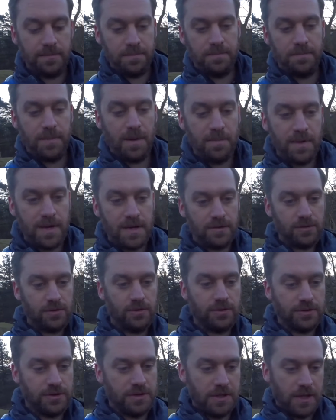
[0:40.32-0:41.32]
My main
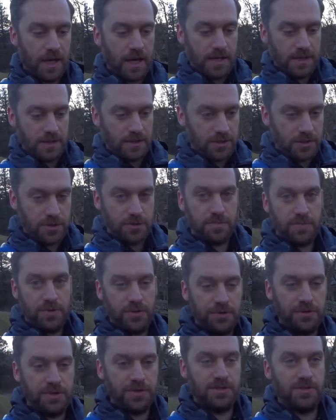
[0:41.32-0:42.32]
goal today is just
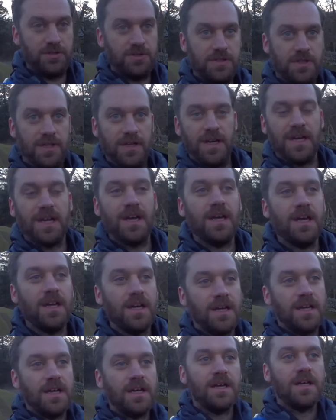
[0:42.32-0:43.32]
purely to
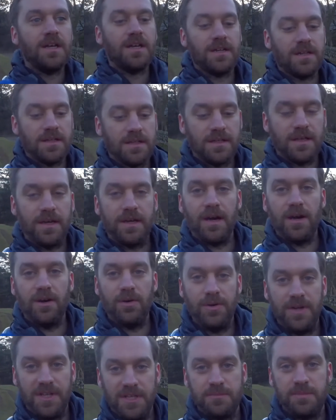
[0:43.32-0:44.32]
get out
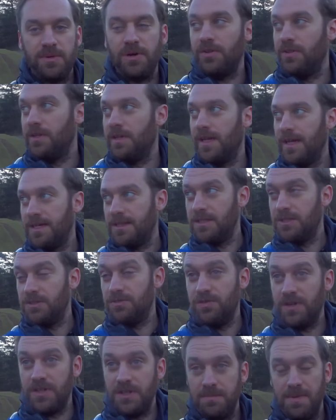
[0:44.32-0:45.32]
and explore the Lake
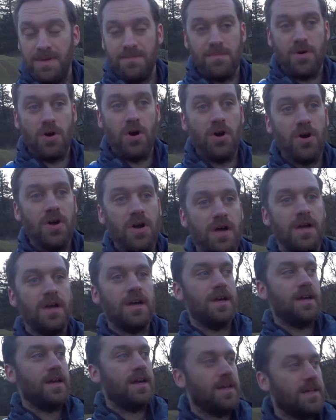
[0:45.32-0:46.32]
District a bit more,
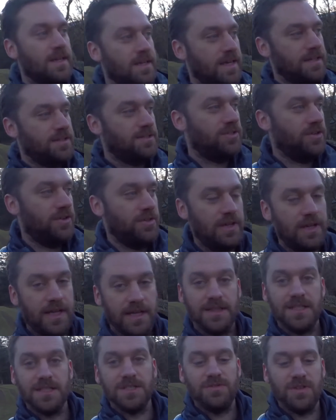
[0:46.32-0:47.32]
get to know the
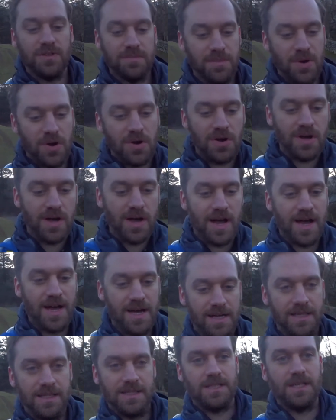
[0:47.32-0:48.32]
Lake District more,
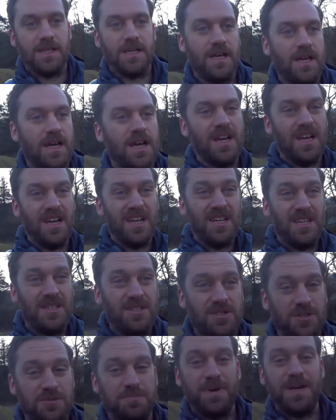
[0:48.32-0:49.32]
and
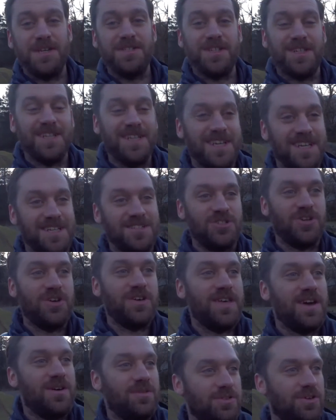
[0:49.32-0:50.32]
just basically enjoy
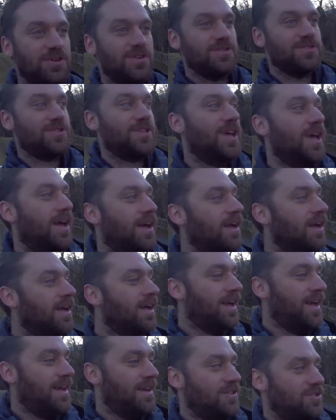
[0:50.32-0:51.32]
the outdoors
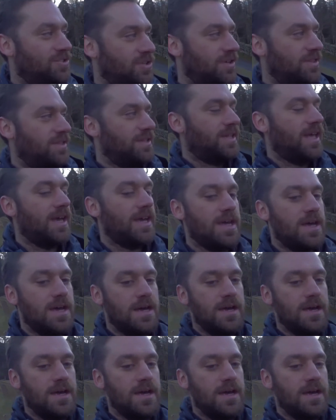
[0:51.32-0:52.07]
and enjoy the day.